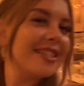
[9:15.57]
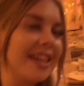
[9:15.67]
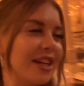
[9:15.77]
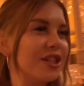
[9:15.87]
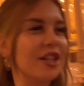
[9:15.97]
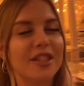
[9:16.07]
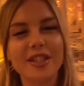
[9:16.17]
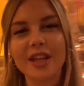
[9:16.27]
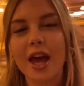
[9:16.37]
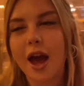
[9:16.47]
delicious.
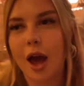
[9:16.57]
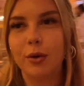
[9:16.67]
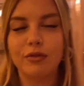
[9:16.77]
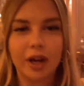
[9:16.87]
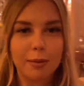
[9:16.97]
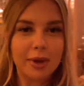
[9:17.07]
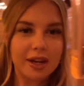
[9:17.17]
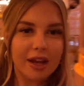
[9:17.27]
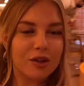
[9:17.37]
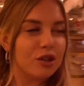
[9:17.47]
I would recommend
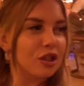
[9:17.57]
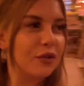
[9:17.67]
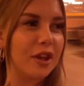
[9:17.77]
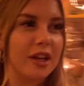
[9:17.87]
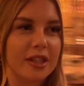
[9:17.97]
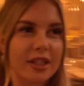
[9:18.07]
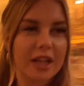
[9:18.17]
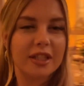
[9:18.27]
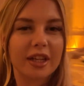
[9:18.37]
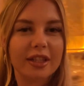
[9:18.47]
it just for the
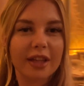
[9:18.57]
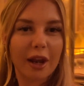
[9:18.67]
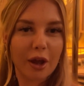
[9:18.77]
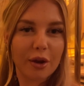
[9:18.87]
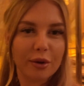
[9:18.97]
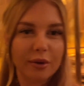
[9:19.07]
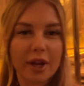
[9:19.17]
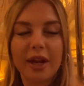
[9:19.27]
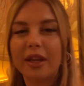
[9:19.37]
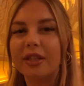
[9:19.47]
aesthetics alone.
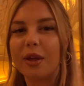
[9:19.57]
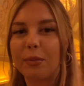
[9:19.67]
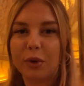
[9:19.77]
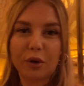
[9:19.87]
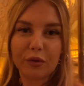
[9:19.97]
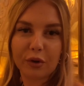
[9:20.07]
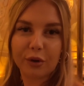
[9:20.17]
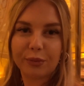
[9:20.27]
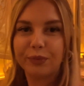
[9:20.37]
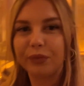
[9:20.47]
It is
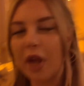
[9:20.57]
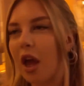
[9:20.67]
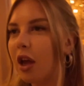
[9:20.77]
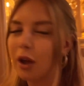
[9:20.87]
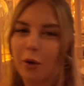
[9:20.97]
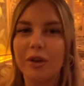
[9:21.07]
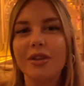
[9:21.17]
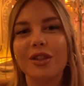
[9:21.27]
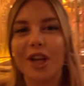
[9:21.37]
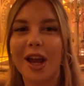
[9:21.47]
beautiful go
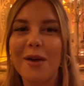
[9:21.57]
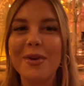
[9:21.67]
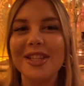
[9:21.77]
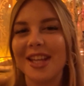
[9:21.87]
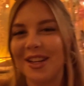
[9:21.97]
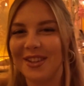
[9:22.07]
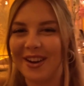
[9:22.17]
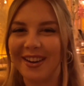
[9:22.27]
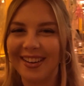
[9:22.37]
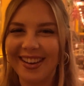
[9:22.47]
and check out my
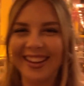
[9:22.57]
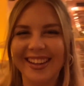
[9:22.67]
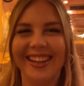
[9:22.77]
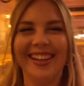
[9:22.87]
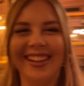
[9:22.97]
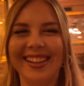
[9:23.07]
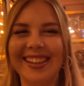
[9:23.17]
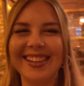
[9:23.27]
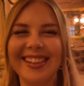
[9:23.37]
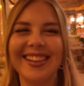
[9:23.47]
TikTok
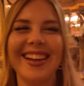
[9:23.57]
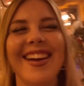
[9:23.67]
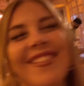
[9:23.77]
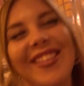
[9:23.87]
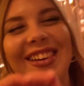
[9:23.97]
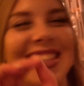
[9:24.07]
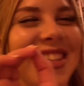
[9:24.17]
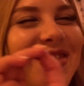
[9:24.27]
if you want to see